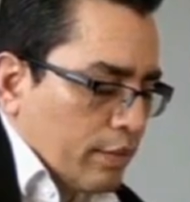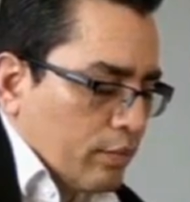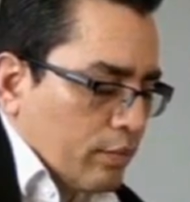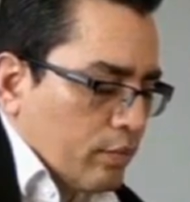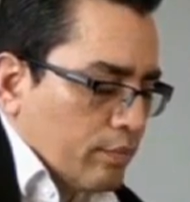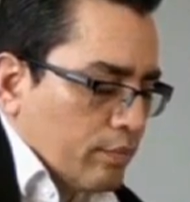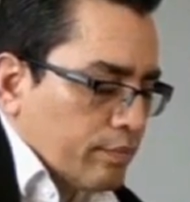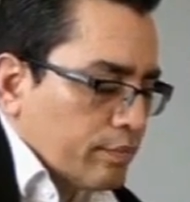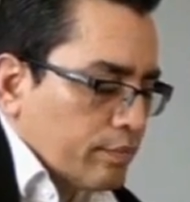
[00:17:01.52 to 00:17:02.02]

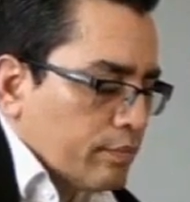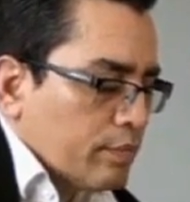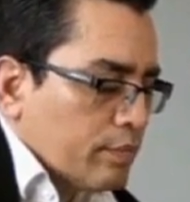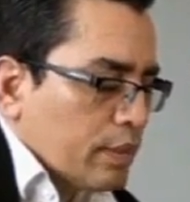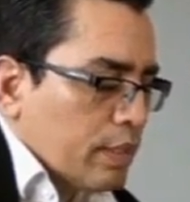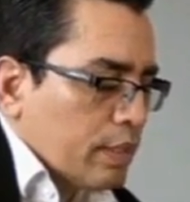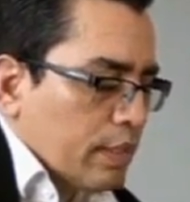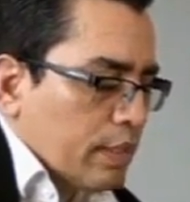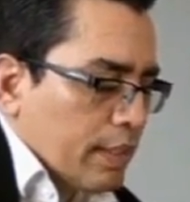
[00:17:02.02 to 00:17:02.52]
brings you
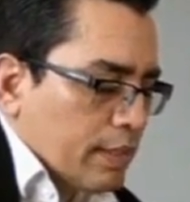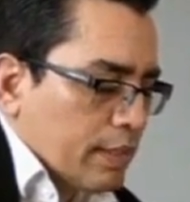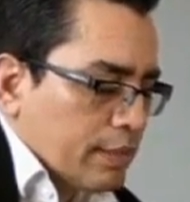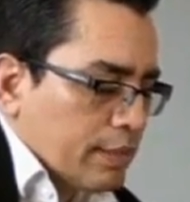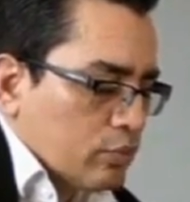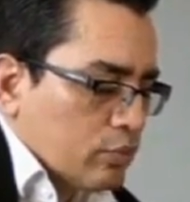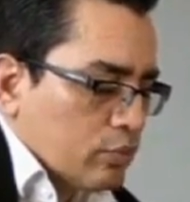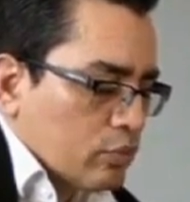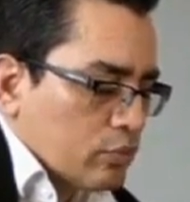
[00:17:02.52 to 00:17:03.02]
one step
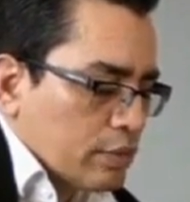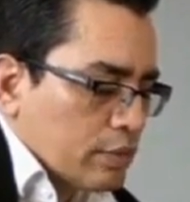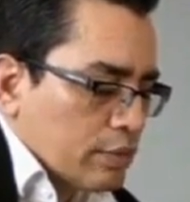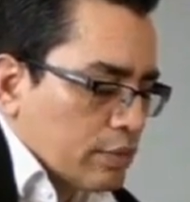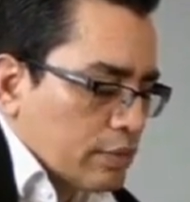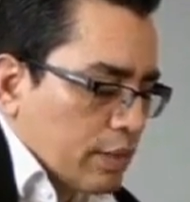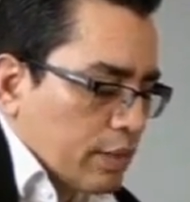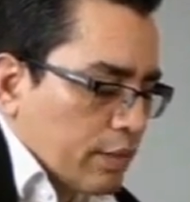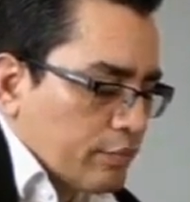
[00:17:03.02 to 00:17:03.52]
closer
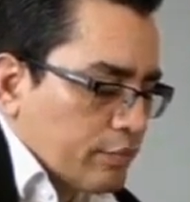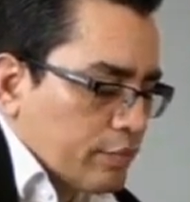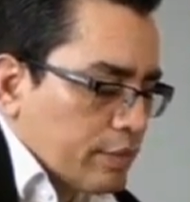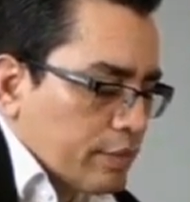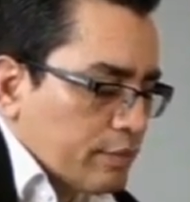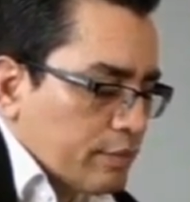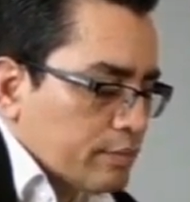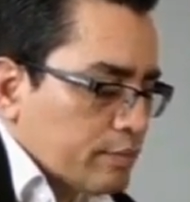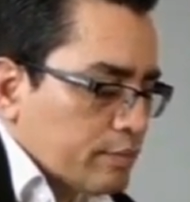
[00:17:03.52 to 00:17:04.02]
to
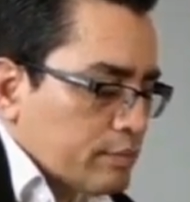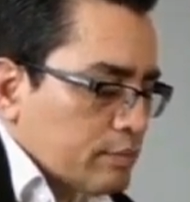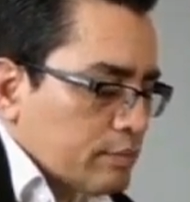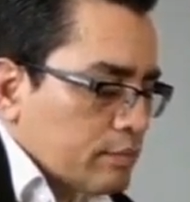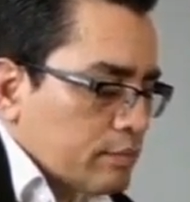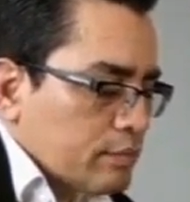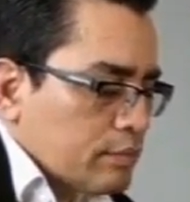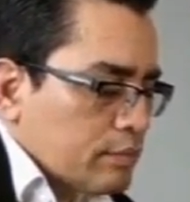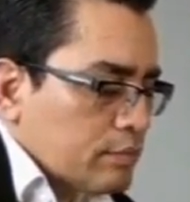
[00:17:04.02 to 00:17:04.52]
mastering the
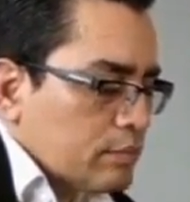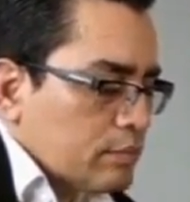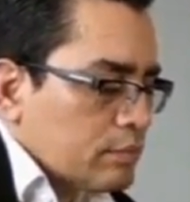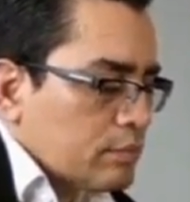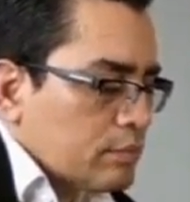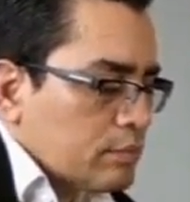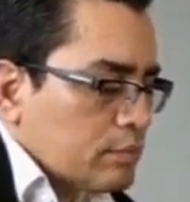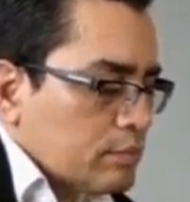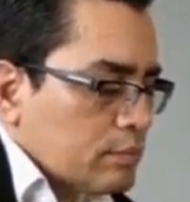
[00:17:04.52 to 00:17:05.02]
bolero
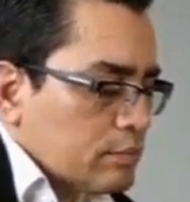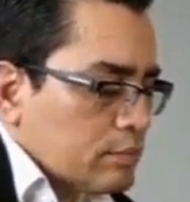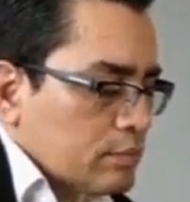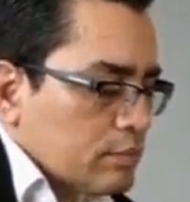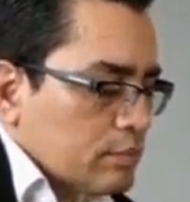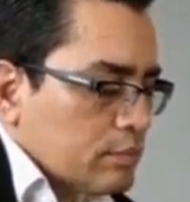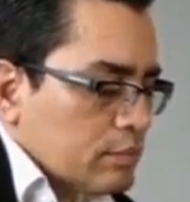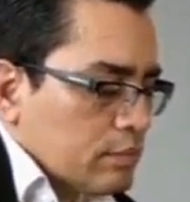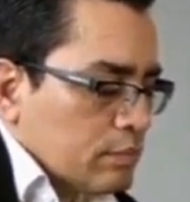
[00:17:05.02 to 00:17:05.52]
rhythm.
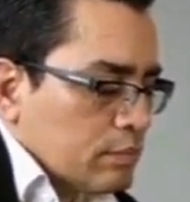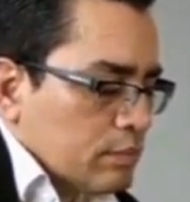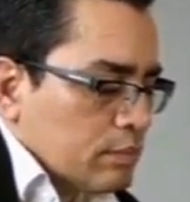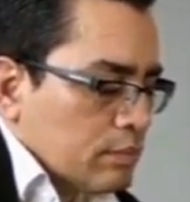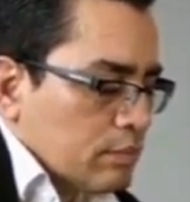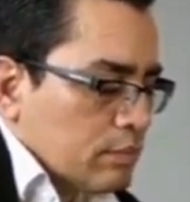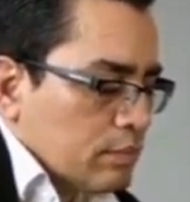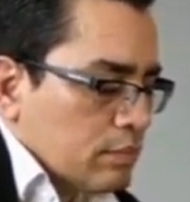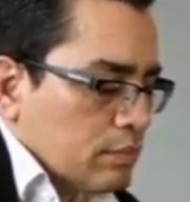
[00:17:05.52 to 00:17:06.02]

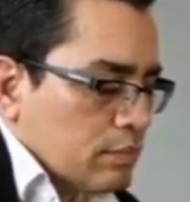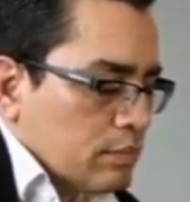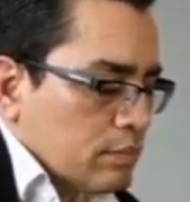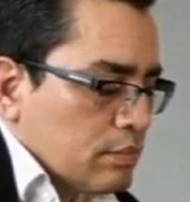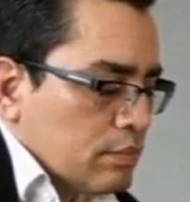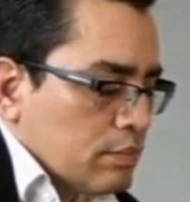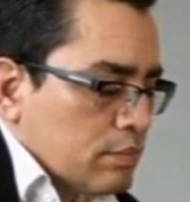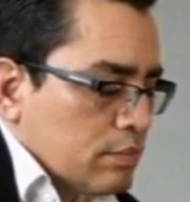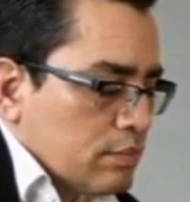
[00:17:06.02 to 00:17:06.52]

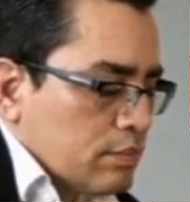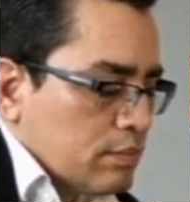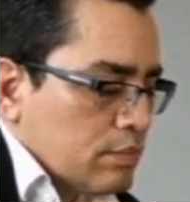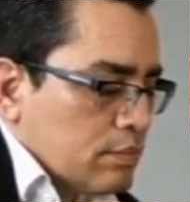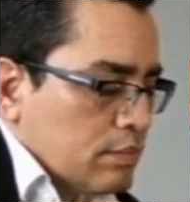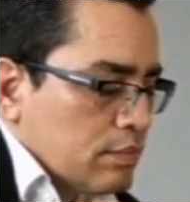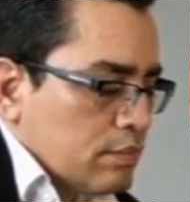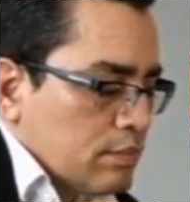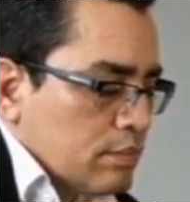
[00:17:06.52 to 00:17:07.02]

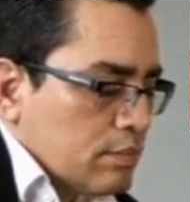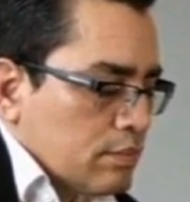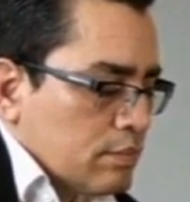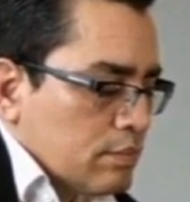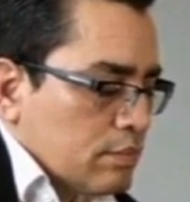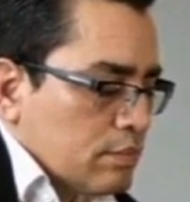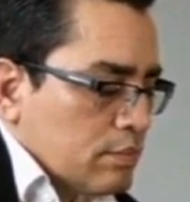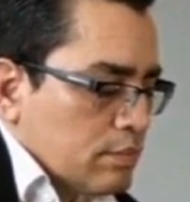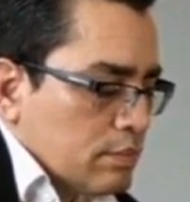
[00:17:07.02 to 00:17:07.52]
Additionally,
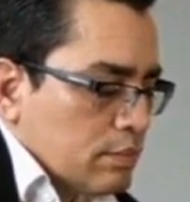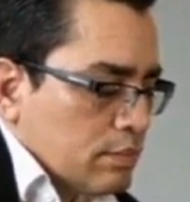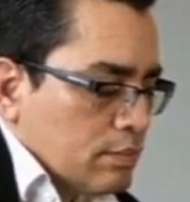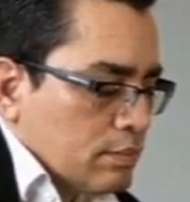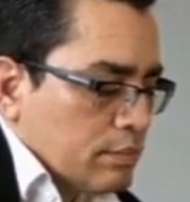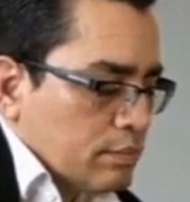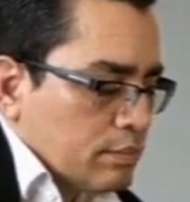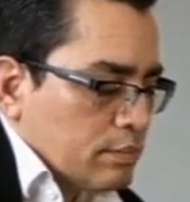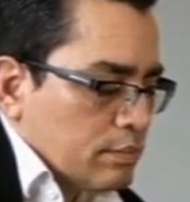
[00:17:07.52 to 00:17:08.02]

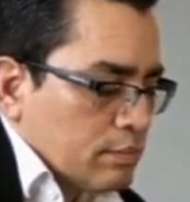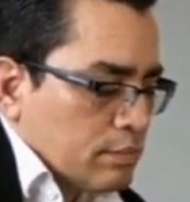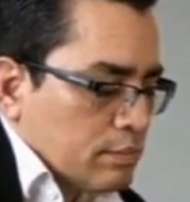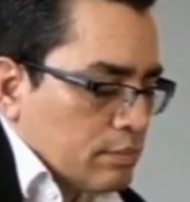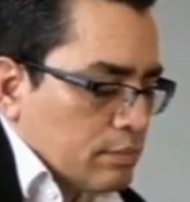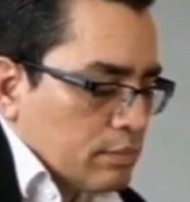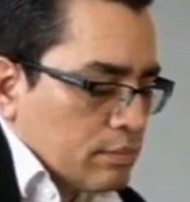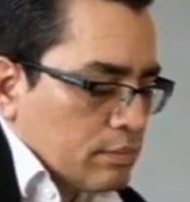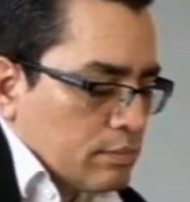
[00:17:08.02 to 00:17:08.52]

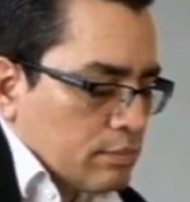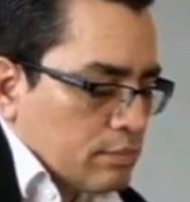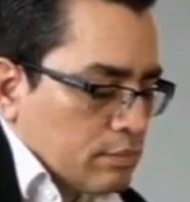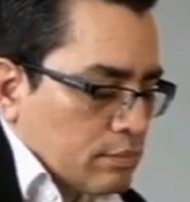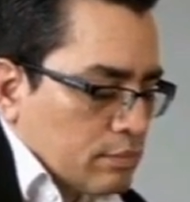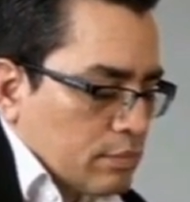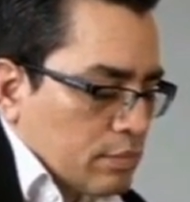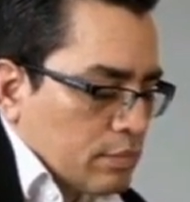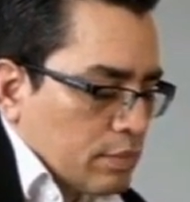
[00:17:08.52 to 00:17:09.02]
consider
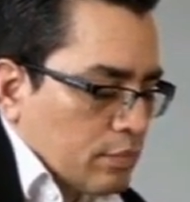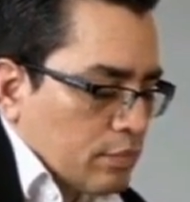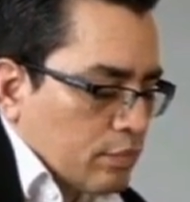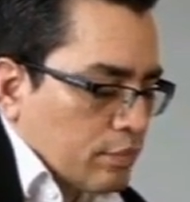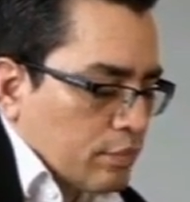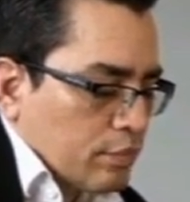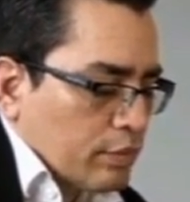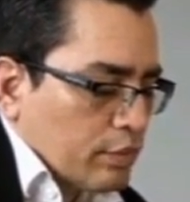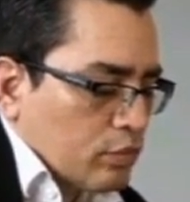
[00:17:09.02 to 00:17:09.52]
exploring other
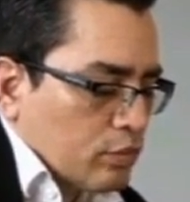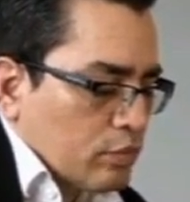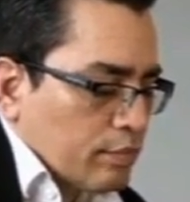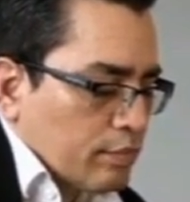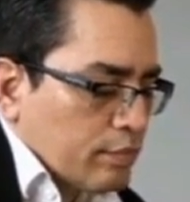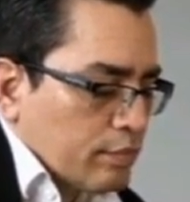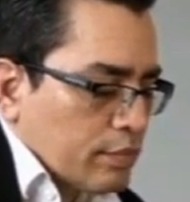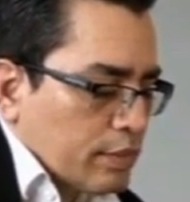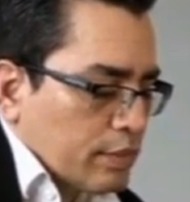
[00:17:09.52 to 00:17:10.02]

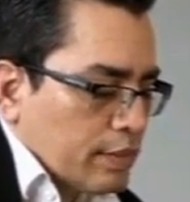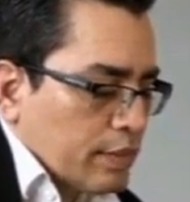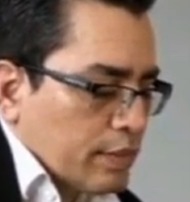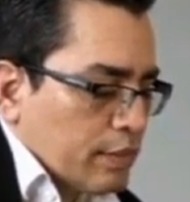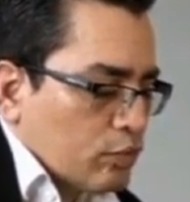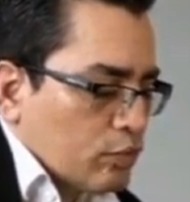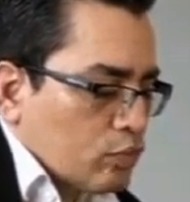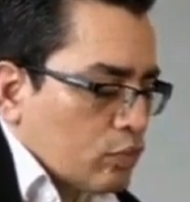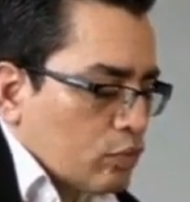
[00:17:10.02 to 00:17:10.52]
musical
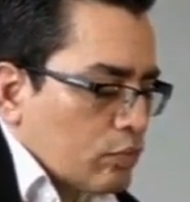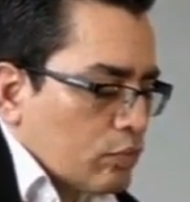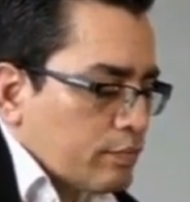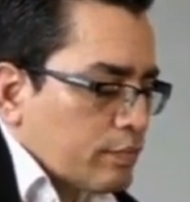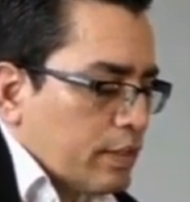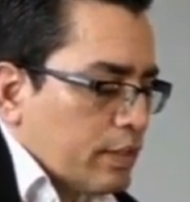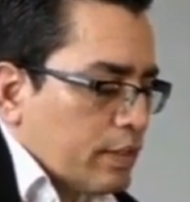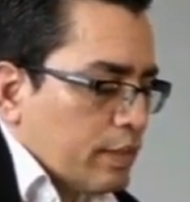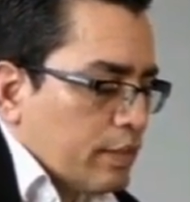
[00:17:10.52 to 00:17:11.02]
styles and
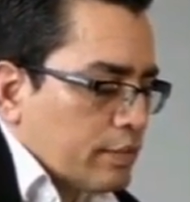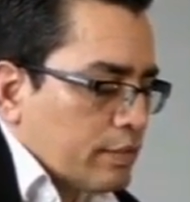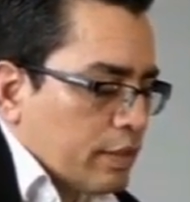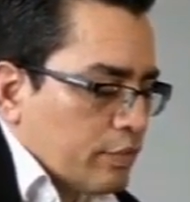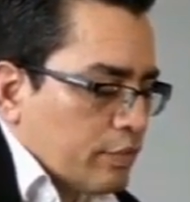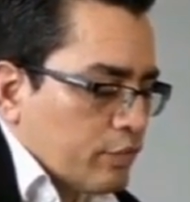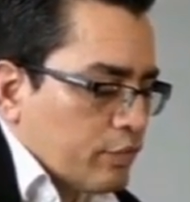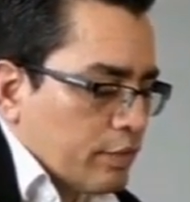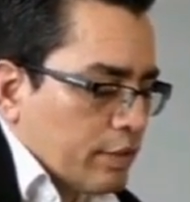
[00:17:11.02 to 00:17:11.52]
rhythms
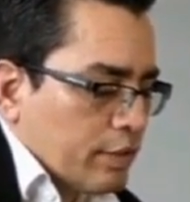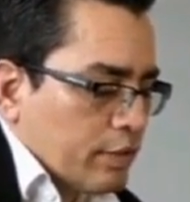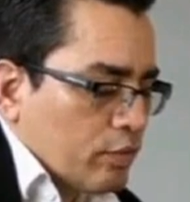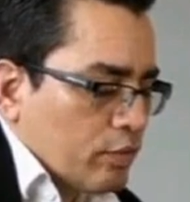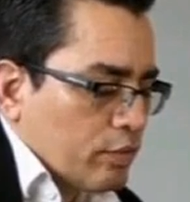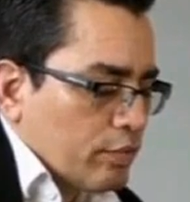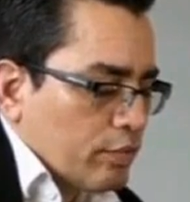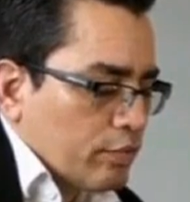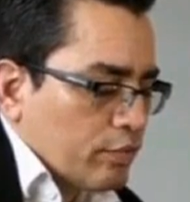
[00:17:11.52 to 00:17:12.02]
to
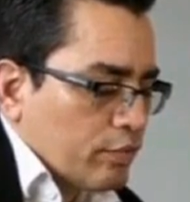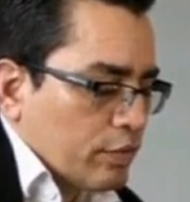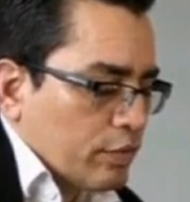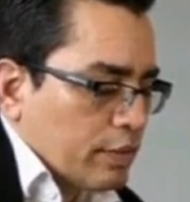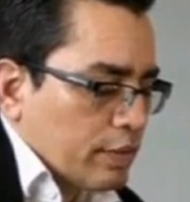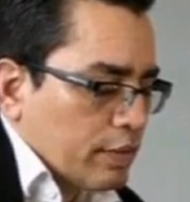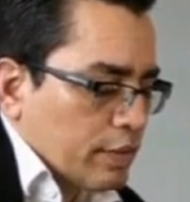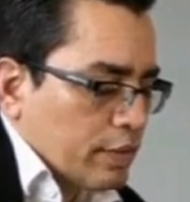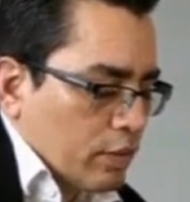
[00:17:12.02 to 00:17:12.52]
broaden
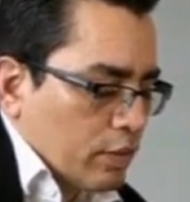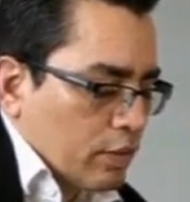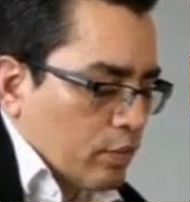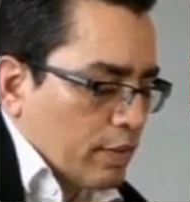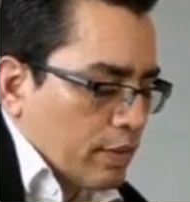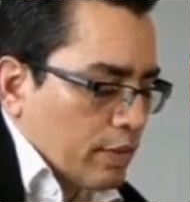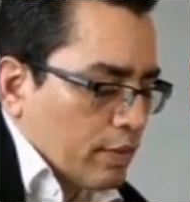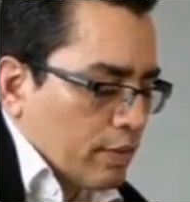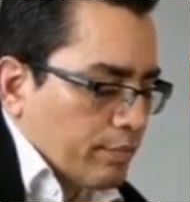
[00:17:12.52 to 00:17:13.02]
your
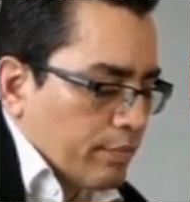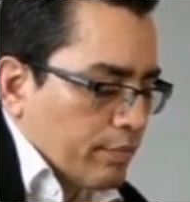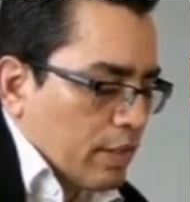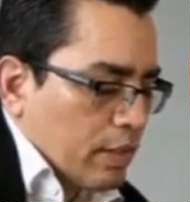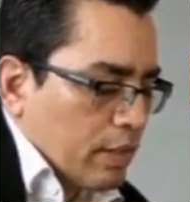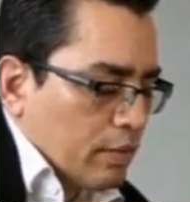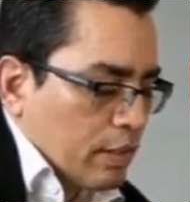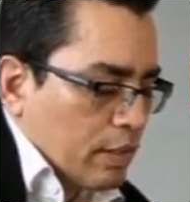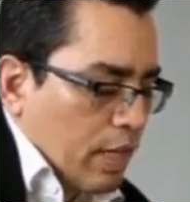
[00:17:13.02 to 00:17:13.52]
musical
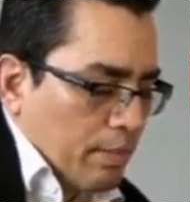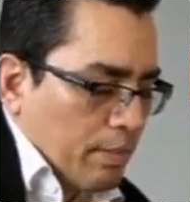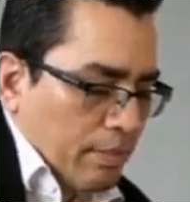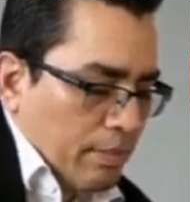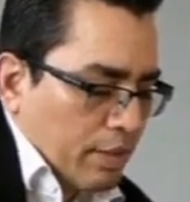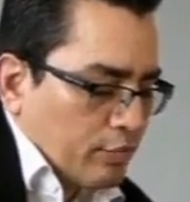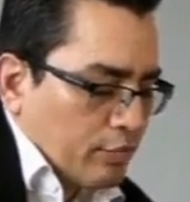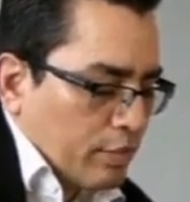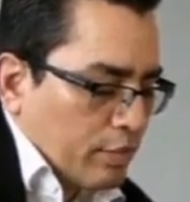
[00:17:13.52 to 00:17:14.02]
horizons.